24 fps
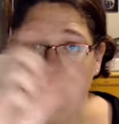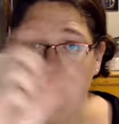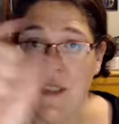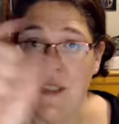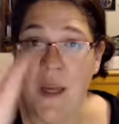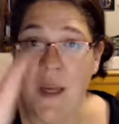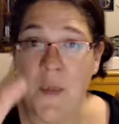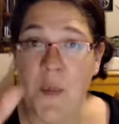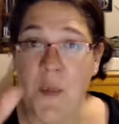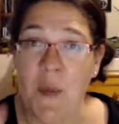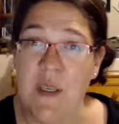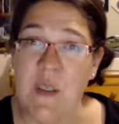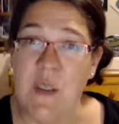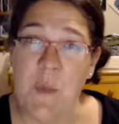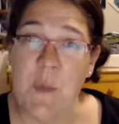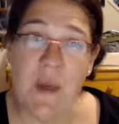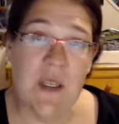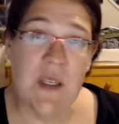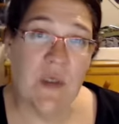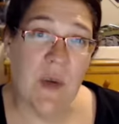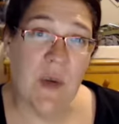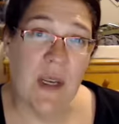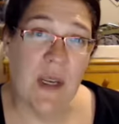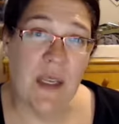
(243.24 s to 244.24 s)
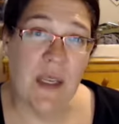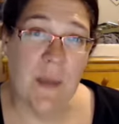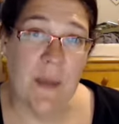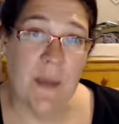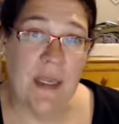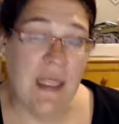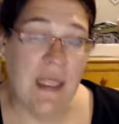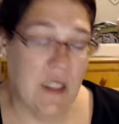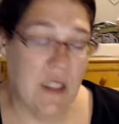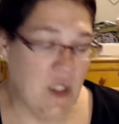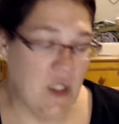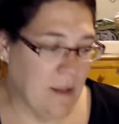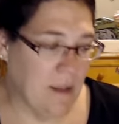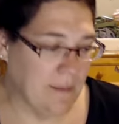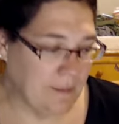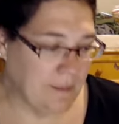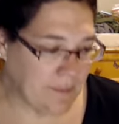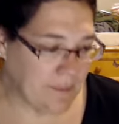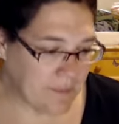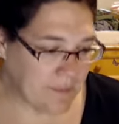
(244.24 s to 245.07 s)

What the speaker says: on top of my spice rack in my kitchen.